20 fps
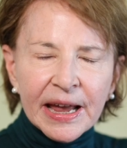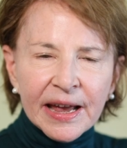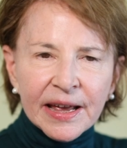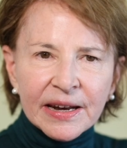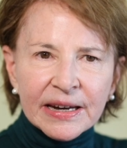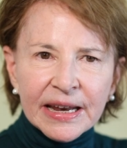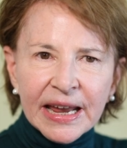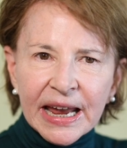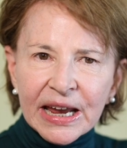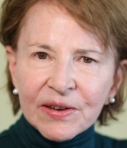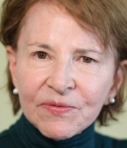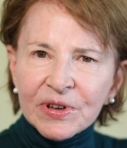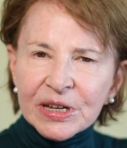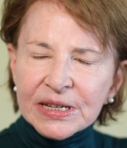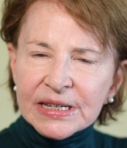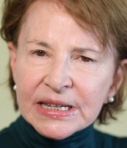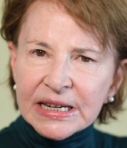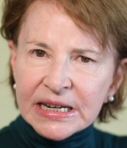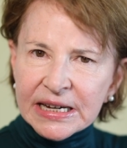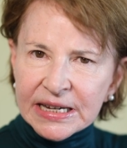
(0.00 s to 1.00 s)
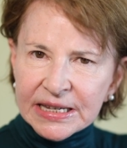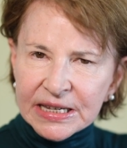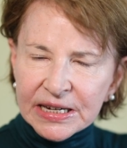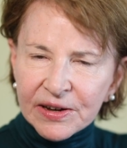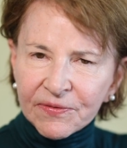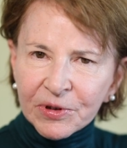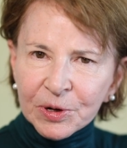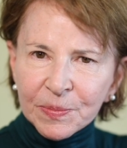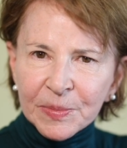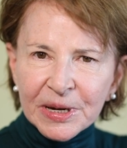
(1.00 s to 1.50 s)
and AVC has
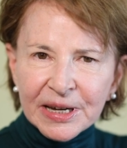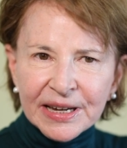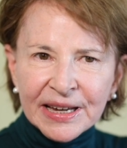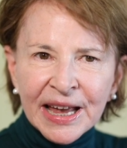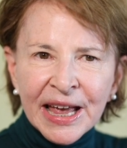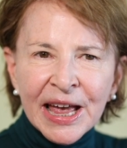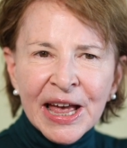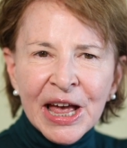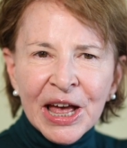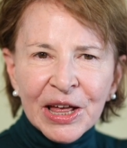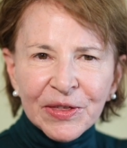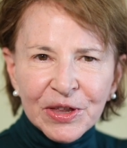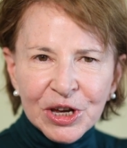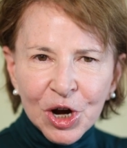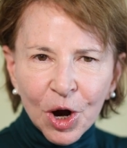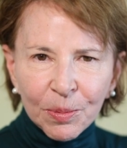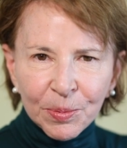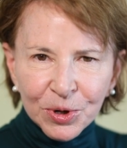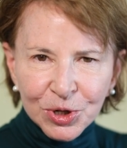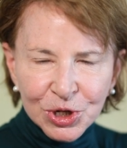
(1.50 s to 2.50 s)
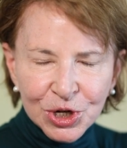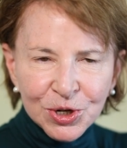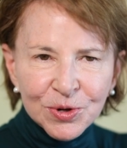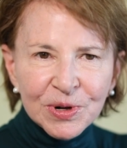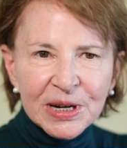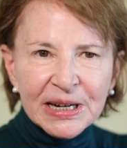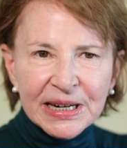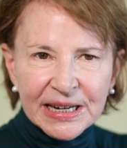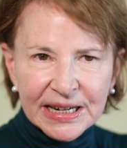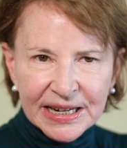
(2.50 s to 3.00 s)
given me the
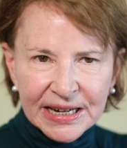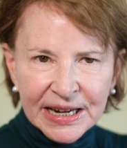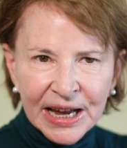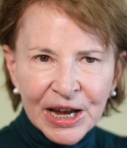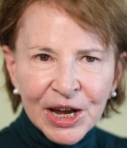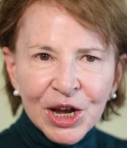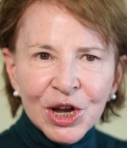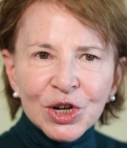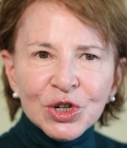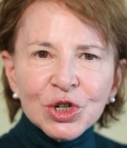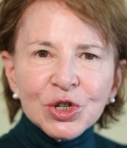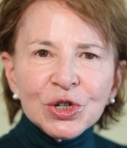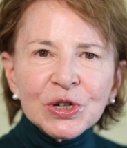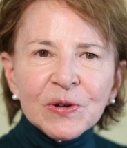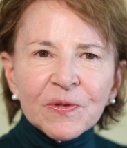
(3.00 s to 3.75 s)
opportunity to